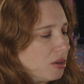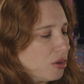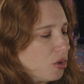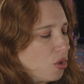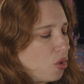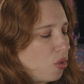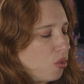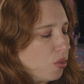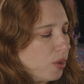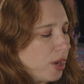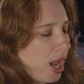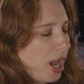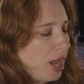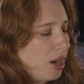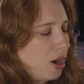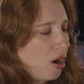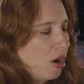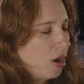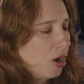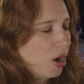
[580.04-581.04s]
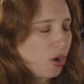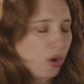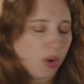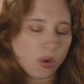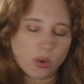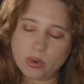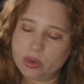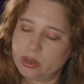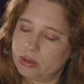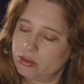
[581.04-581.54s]
create our
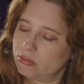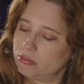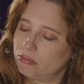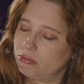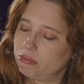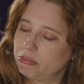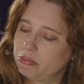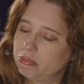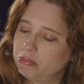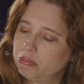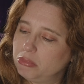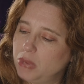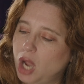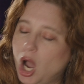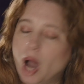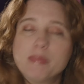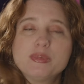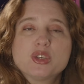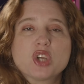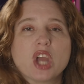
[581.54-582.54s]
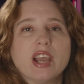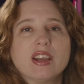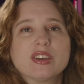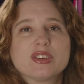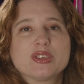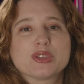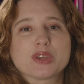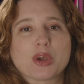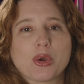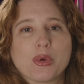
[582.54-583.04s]
own
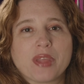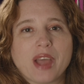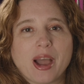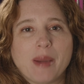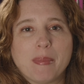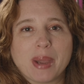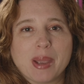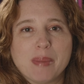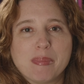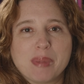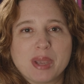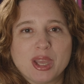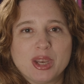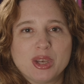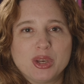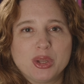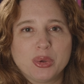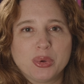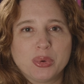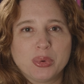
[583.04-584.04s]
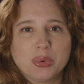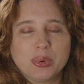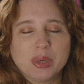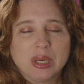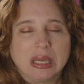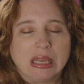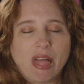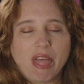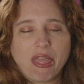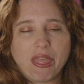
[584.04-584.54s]
object, so that might be a new
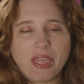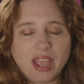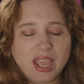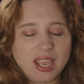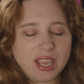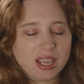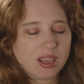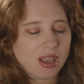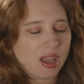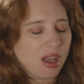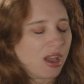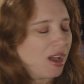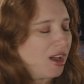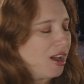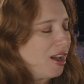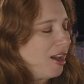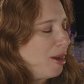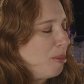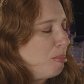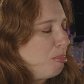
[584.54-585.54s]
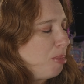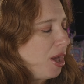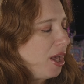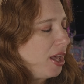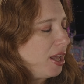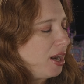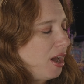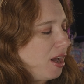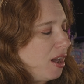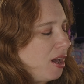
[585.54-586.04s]
thing,
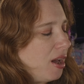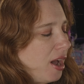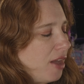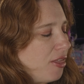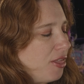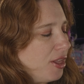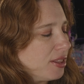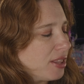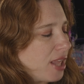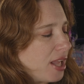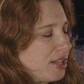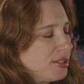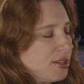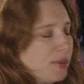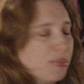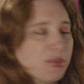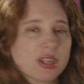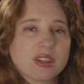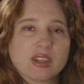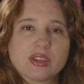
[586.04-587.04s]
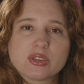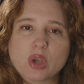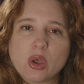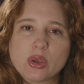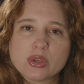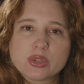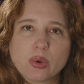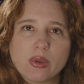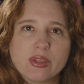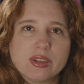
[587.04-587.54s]
but I think that's something that's
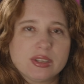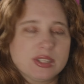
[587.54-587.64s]
also on the